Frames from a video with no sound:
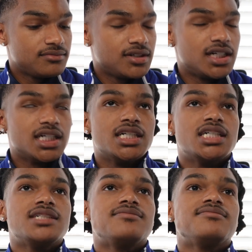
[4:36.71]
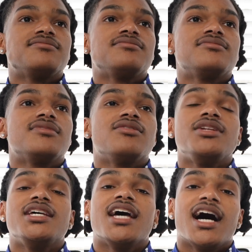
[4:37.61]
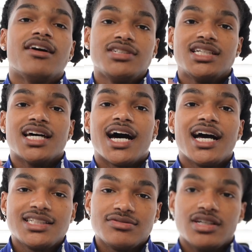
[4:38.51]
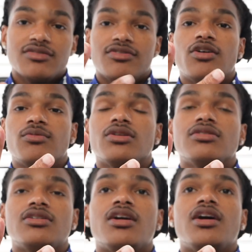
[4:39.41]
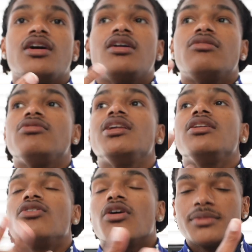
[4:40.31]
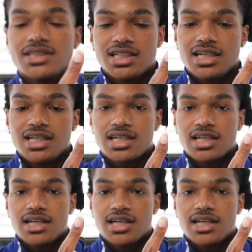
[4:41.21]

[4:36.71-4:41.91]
Um, we did ice, we did foam roller, we did Normatec.